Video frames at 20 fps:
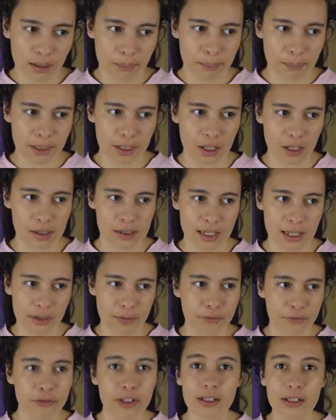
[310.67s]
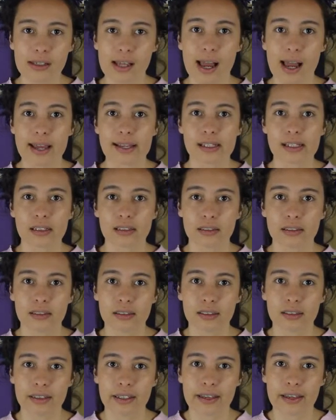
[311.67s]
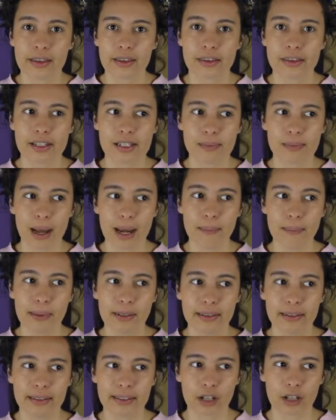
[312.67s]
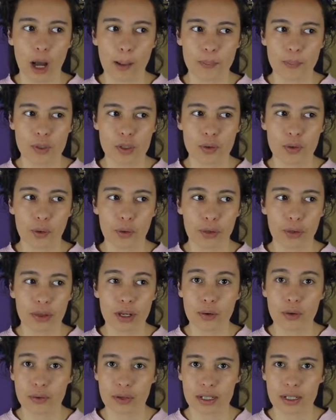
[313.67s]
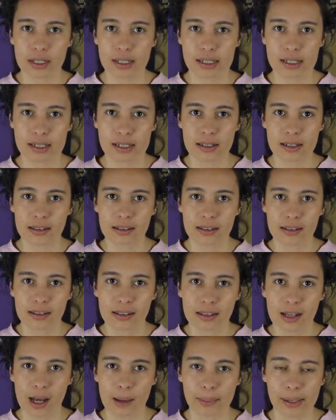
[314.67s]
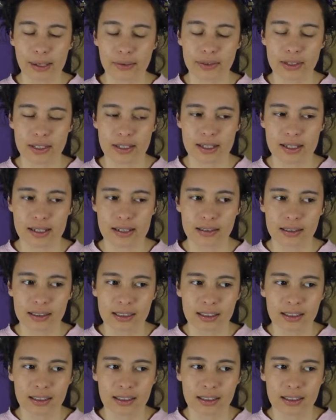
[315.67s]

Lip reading: because I feel like this might be leading up to theories about this,